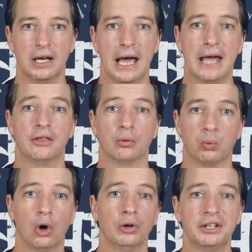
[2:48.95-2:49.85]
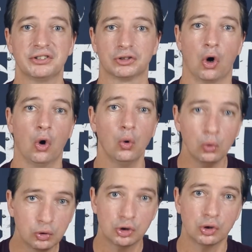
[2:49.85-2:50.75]
And the world has
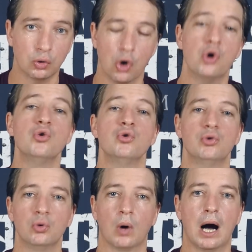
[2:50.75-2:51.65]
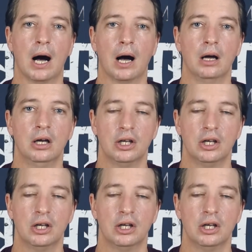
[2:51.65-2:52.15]
told you who you are.